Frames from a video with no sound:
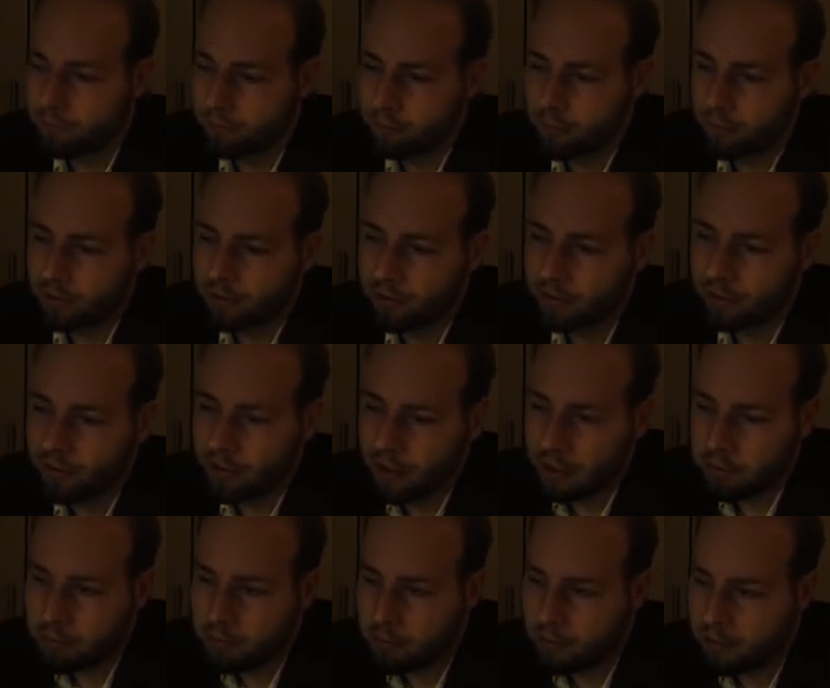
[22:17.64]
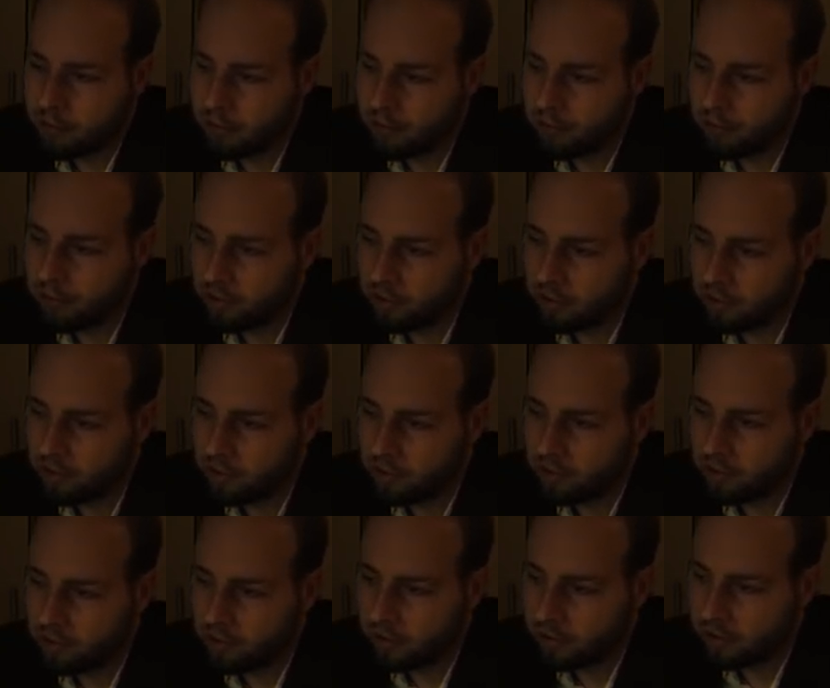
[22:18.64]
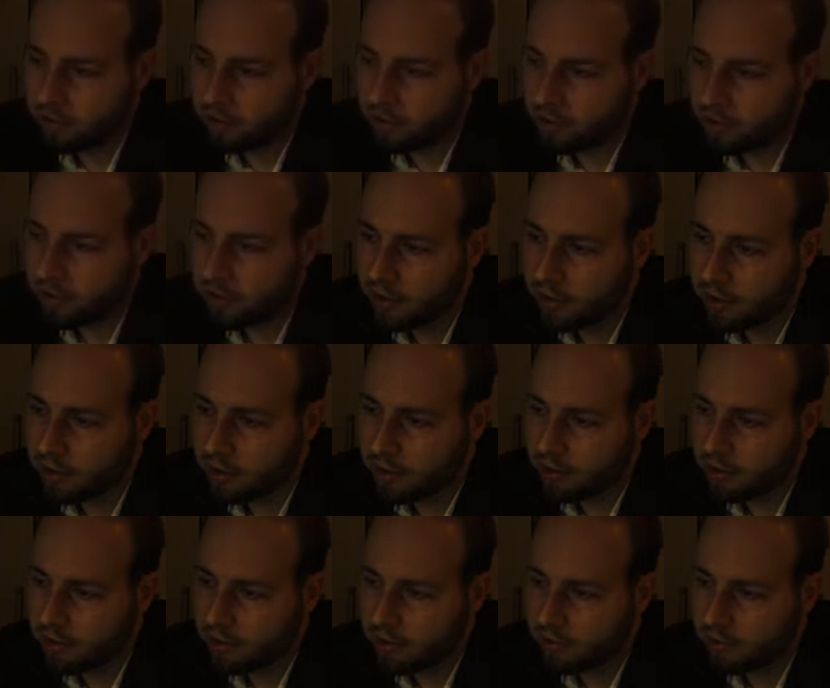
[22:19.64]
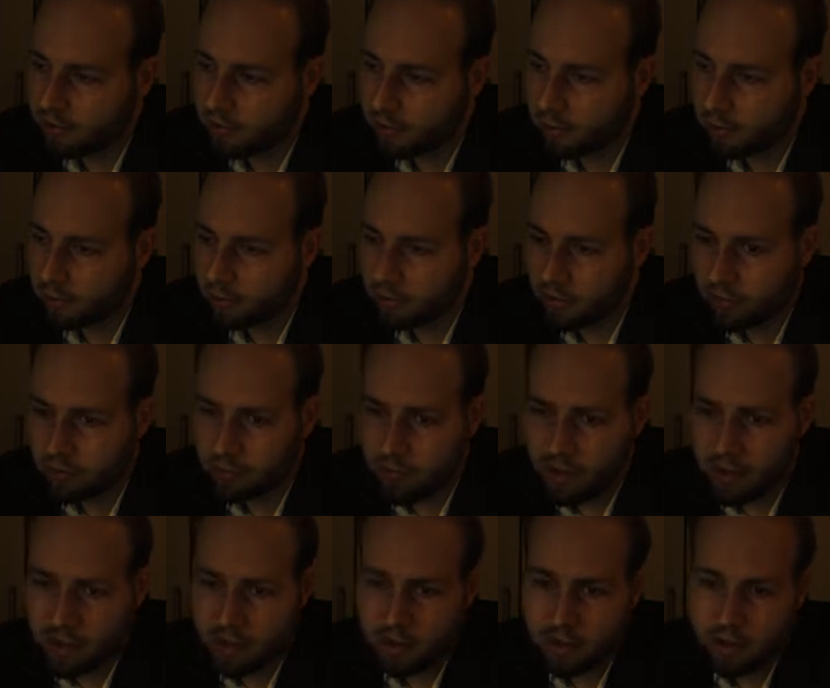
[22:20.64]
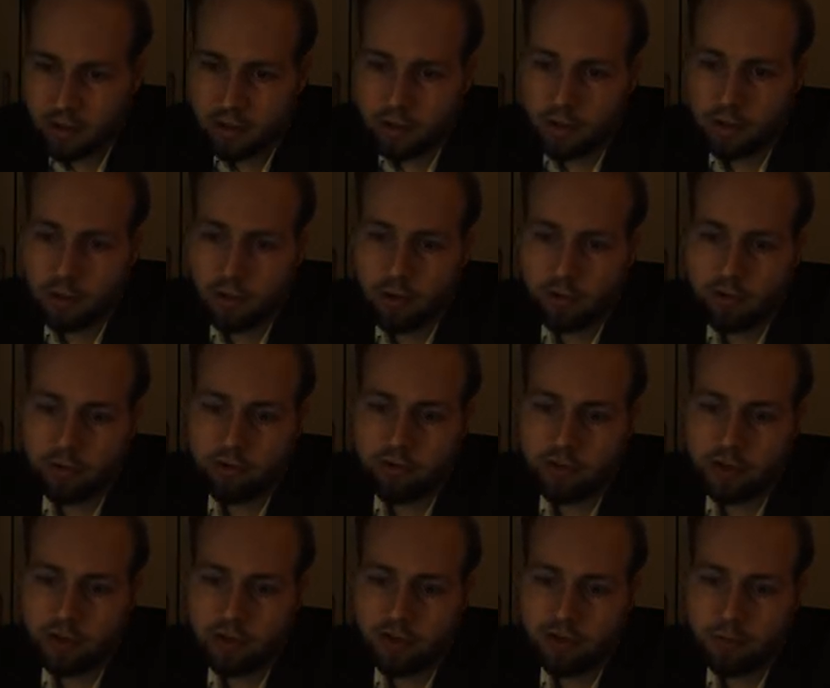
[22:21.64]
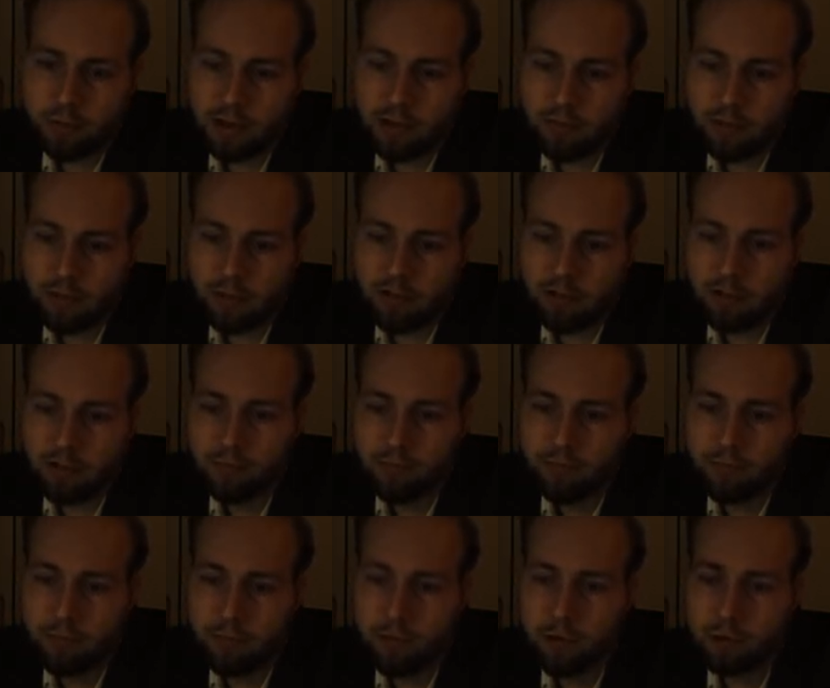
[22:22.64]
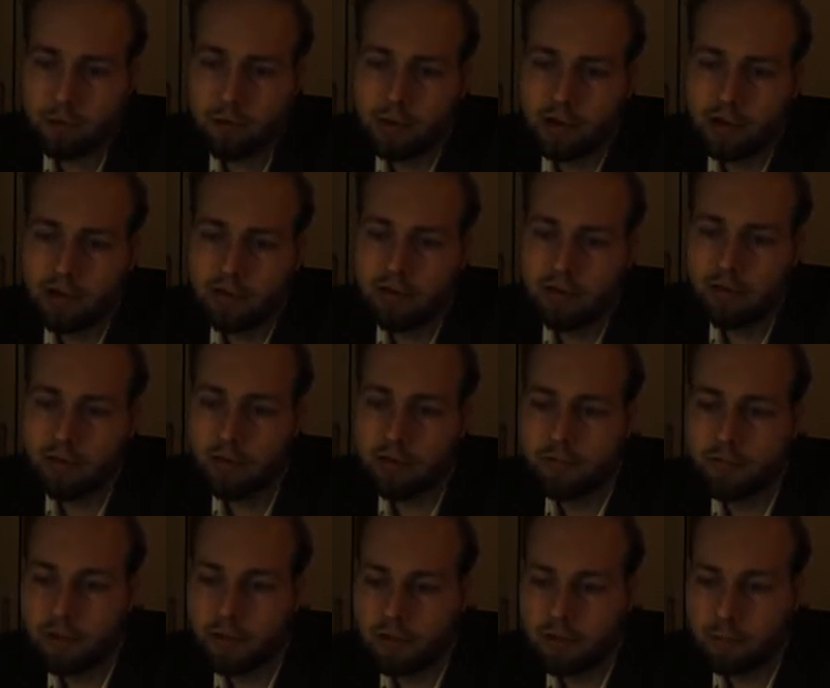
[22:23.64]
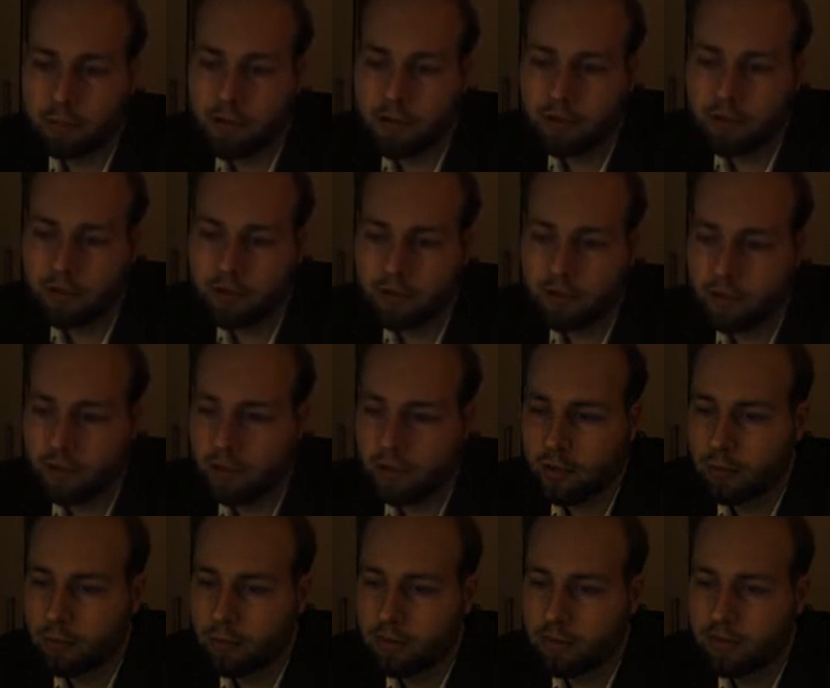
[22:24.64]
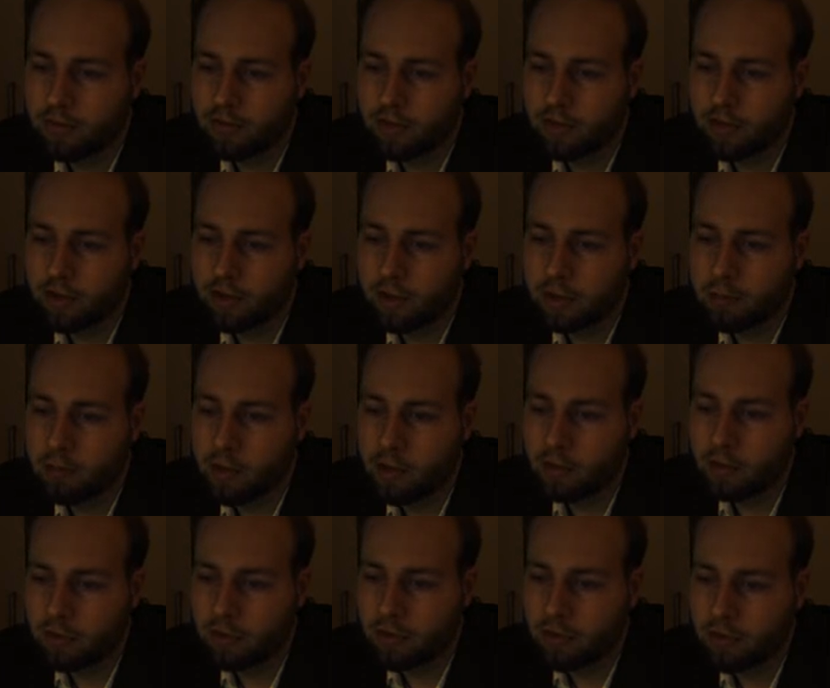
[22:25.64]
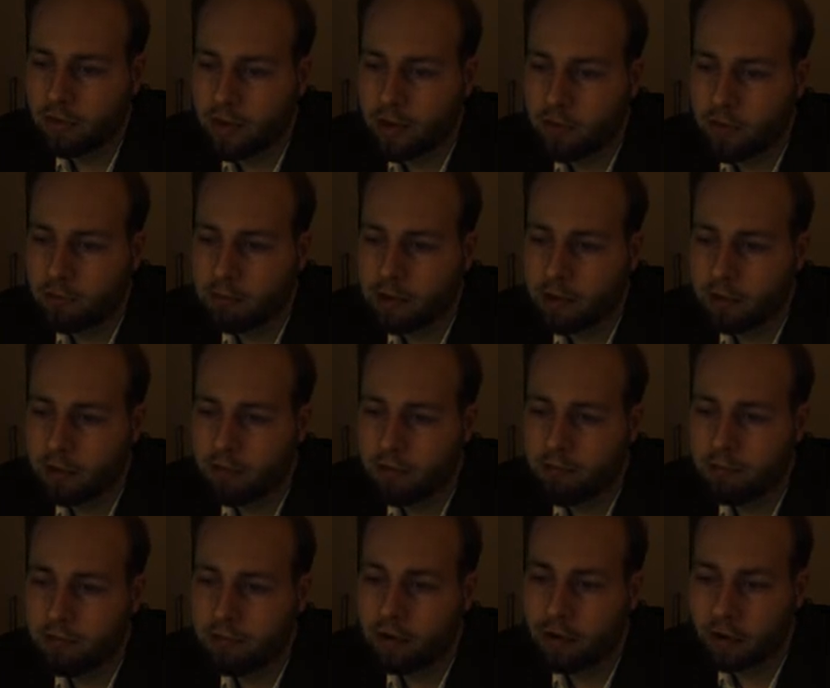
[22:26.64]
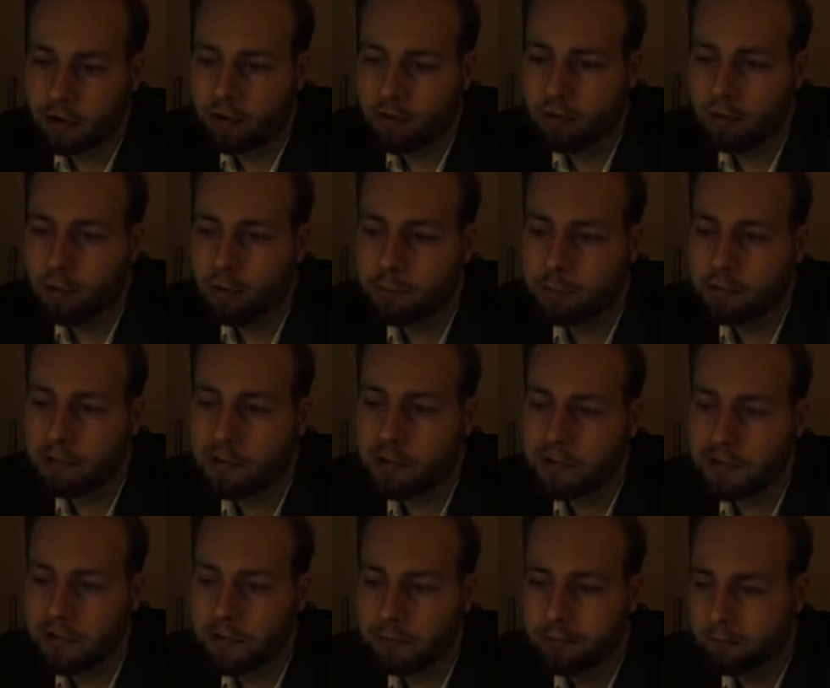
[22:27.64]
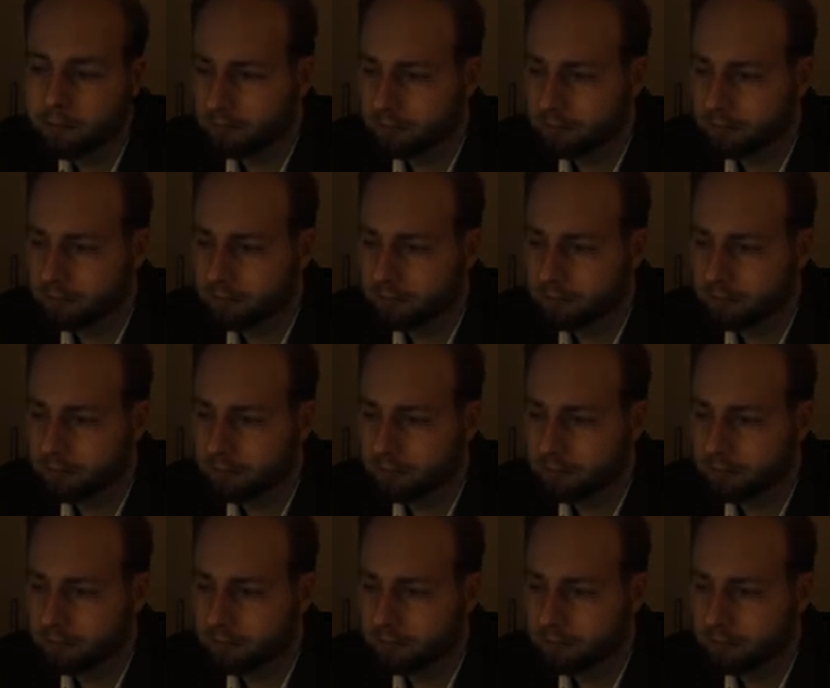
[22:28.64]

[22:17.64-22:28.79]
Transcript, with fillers: but in their apparatus singularly little use is made of a fixed pivot, or relatively fixed pivot, with circular motions thereabout confined to one plane.